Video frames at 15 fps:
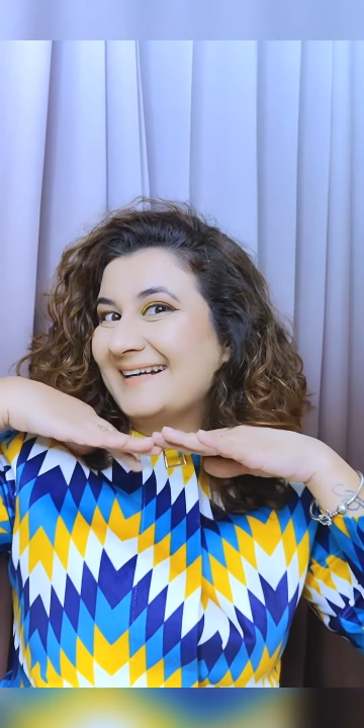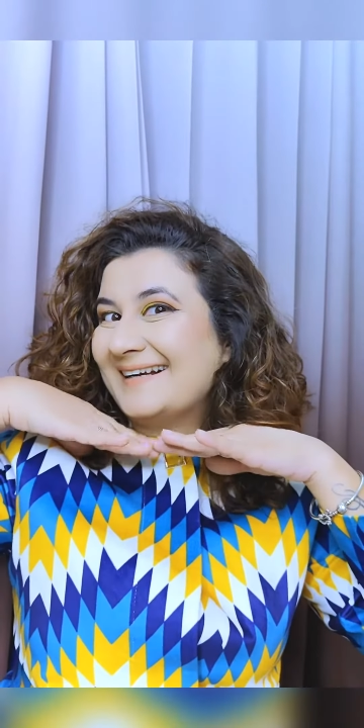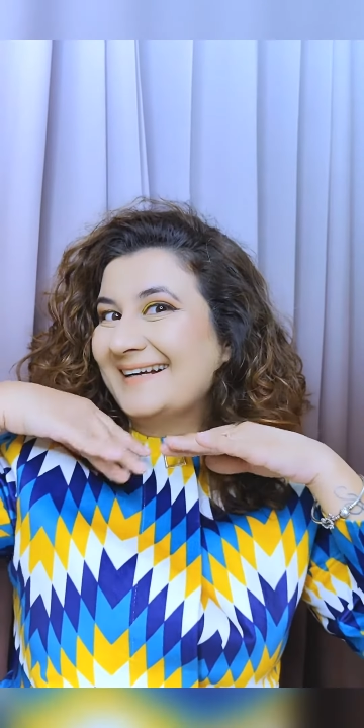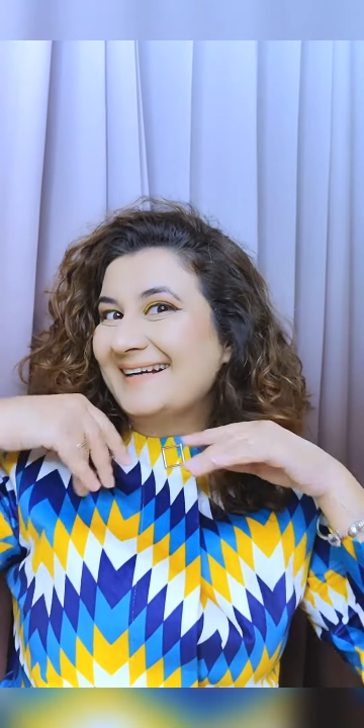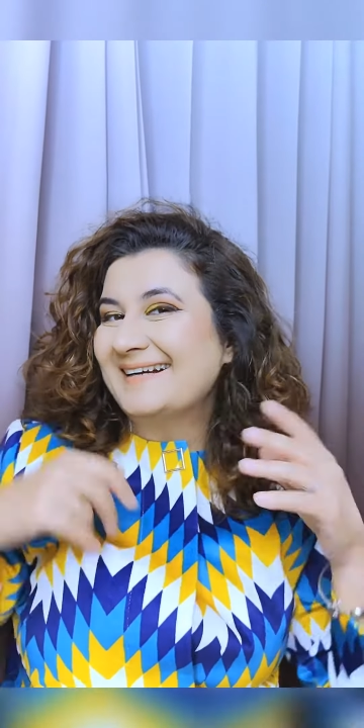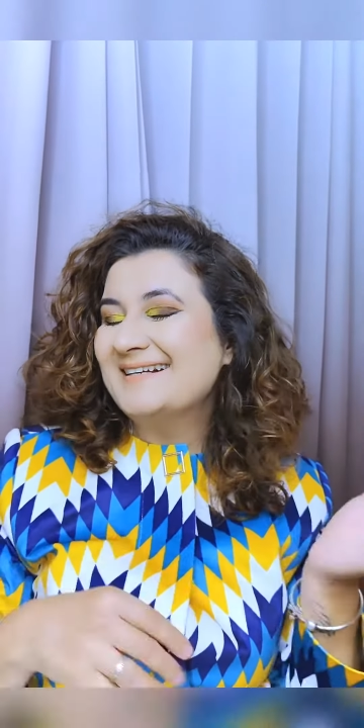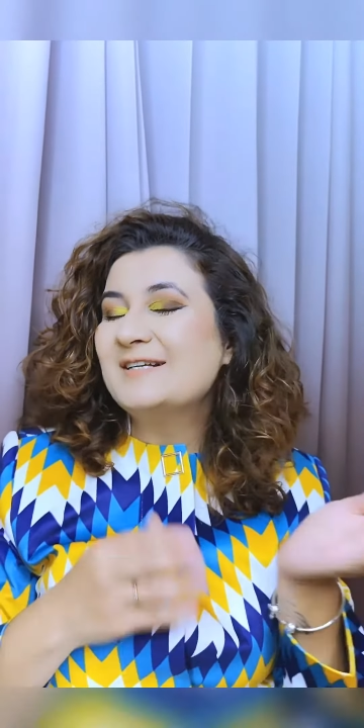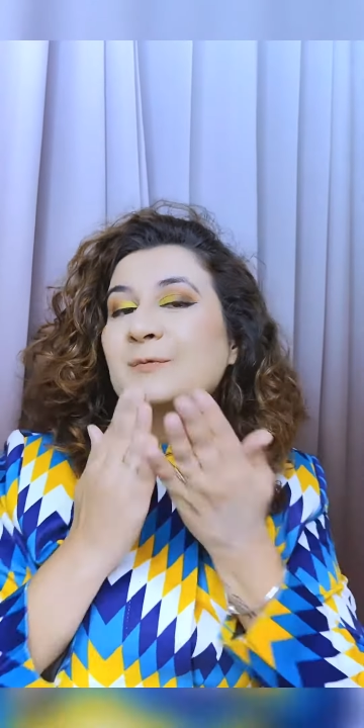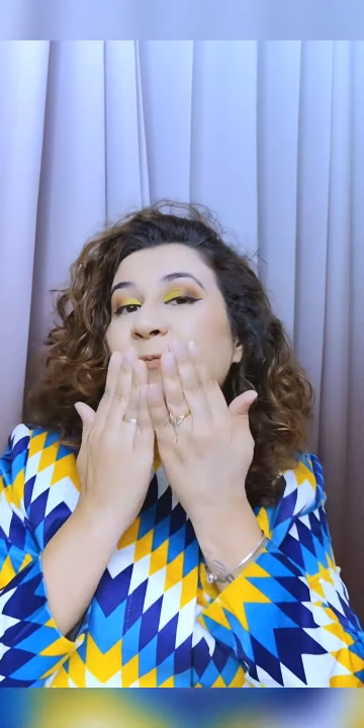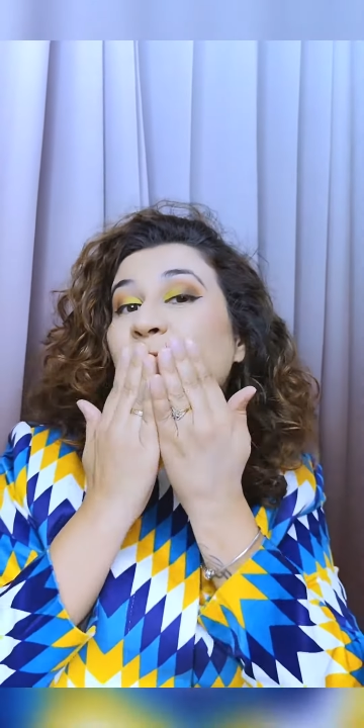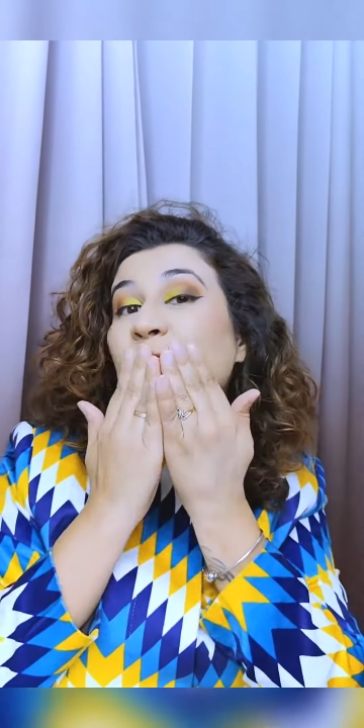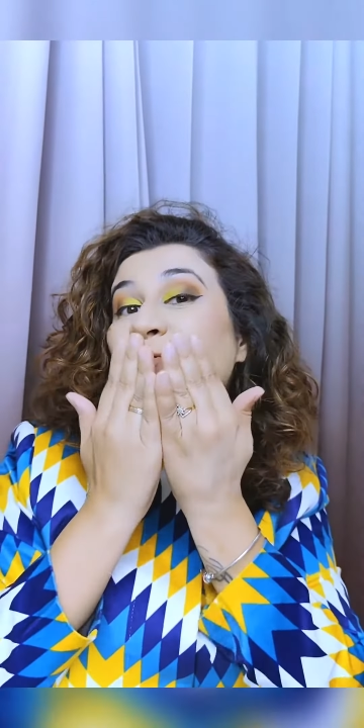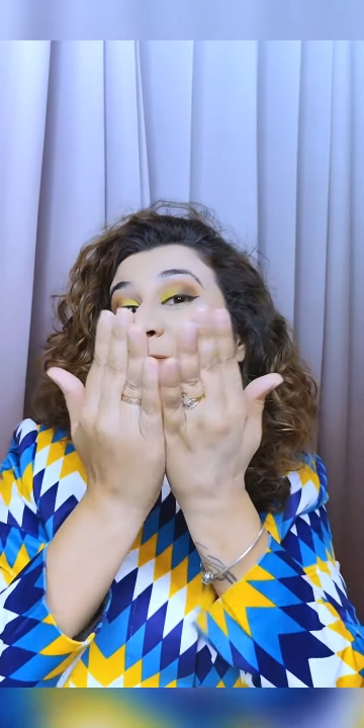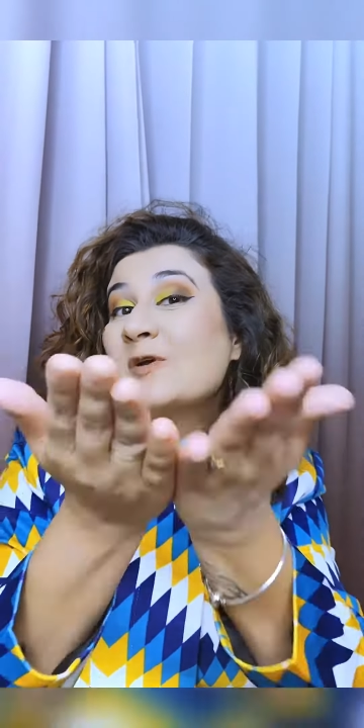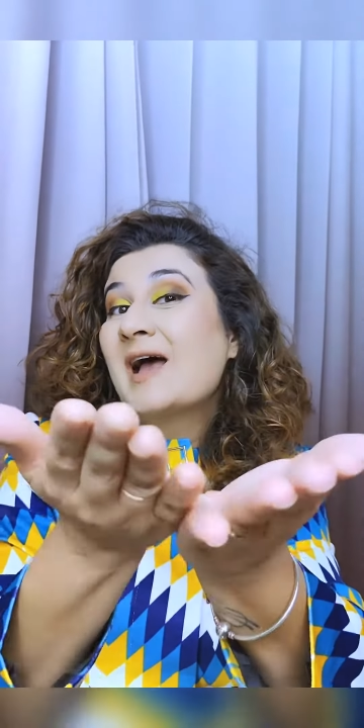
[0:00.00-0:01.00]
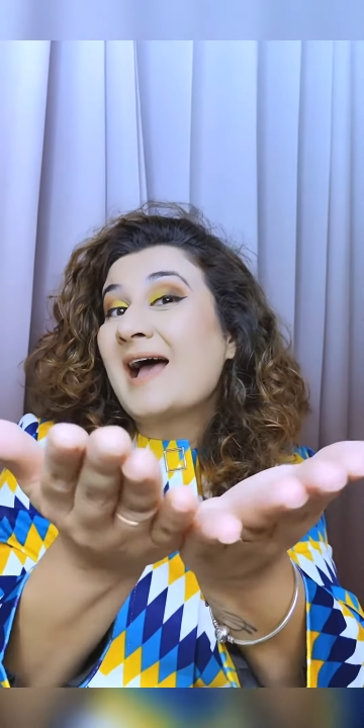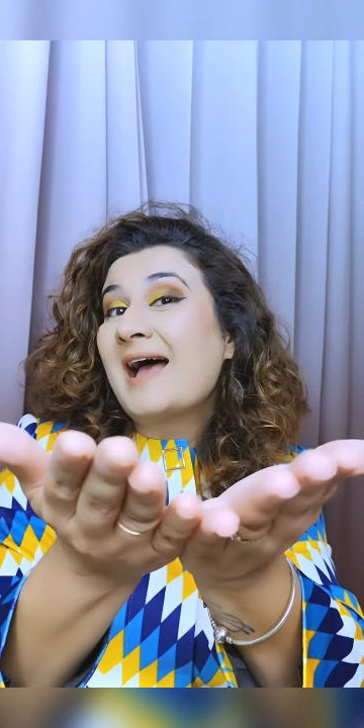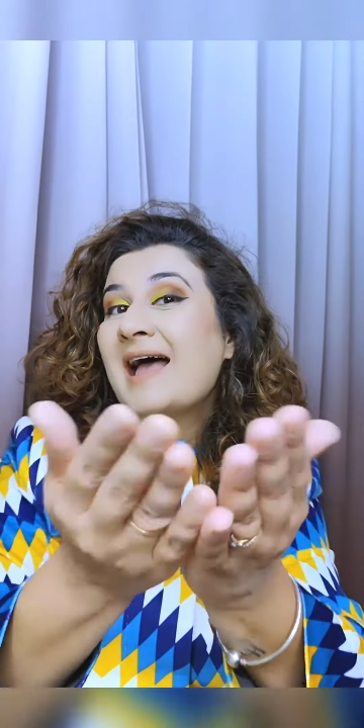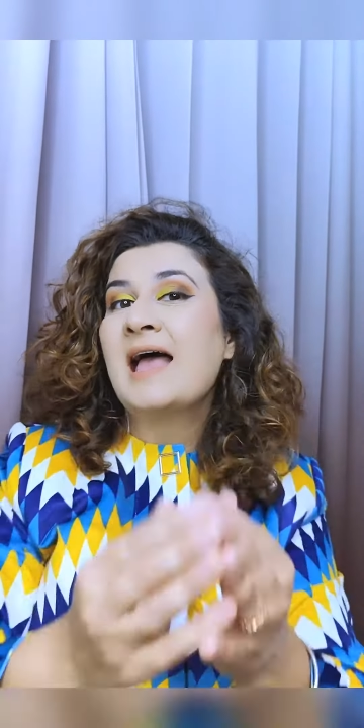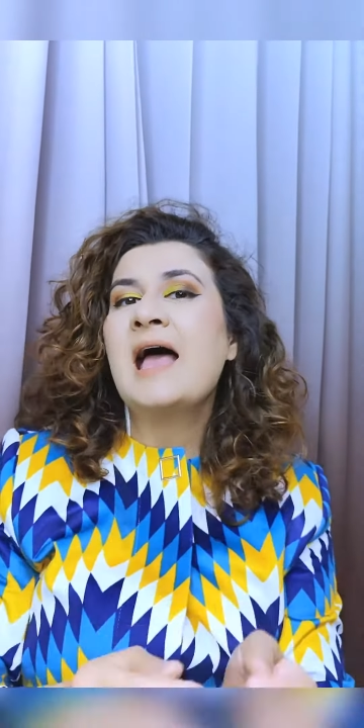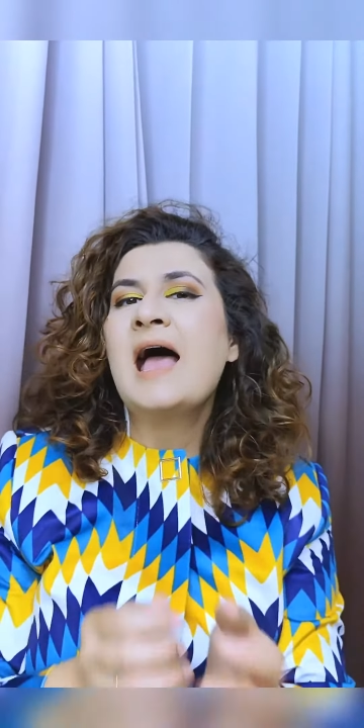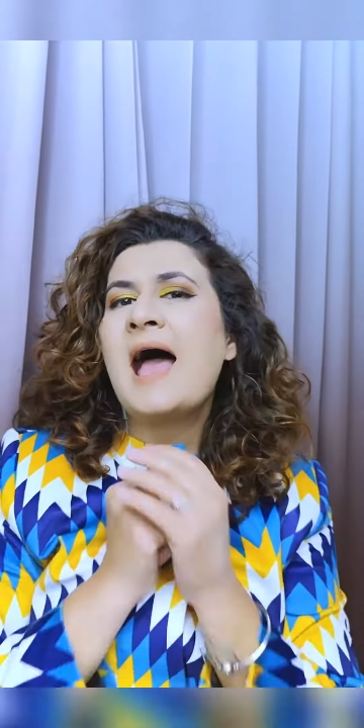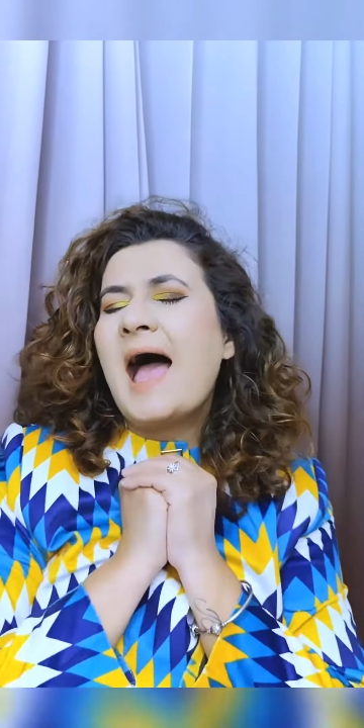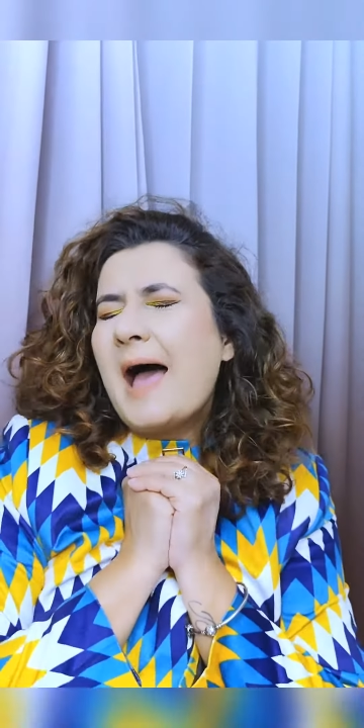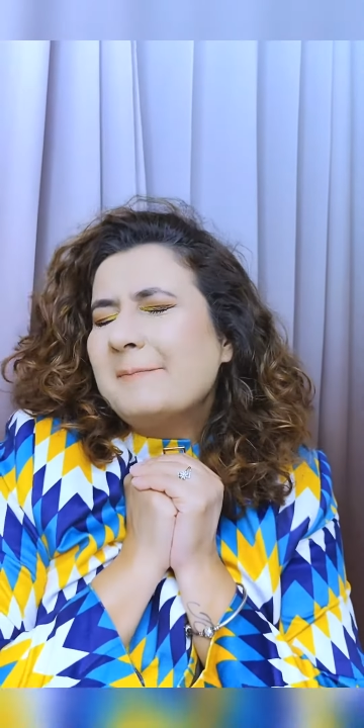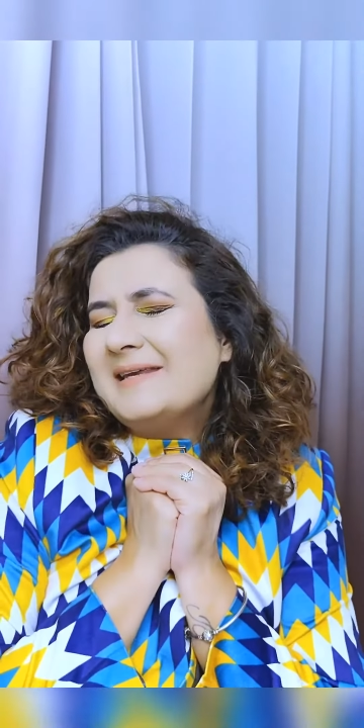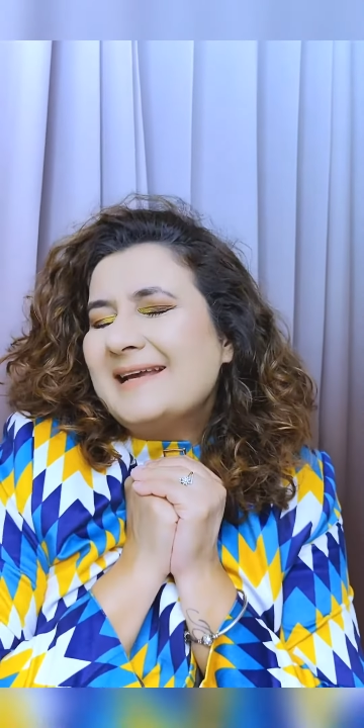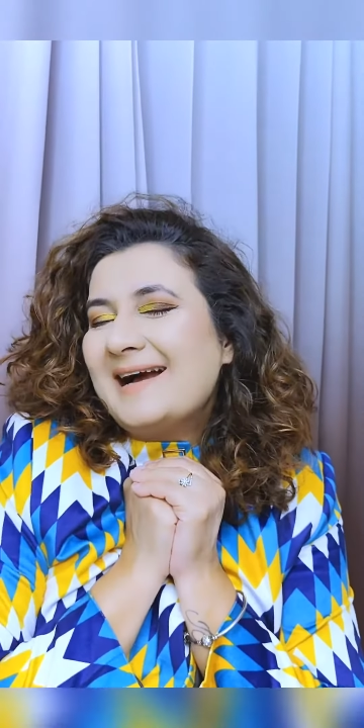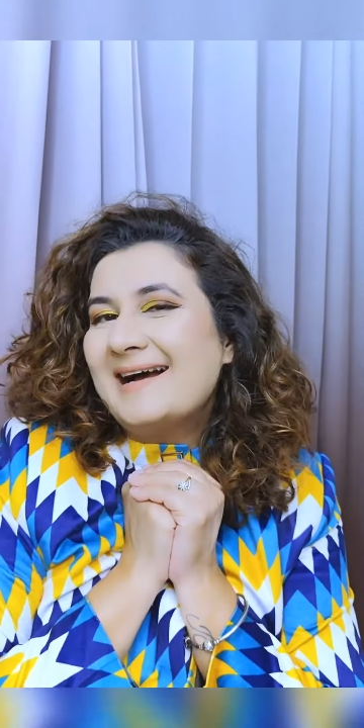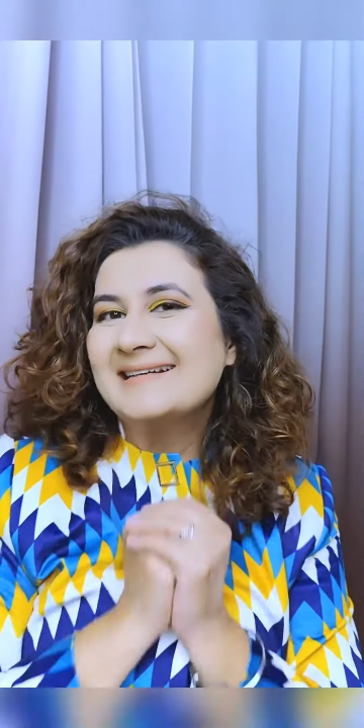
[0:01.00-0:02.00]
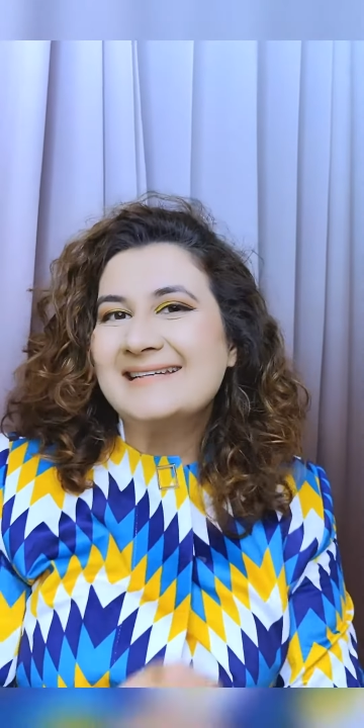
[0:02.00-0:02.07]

to spread love and shine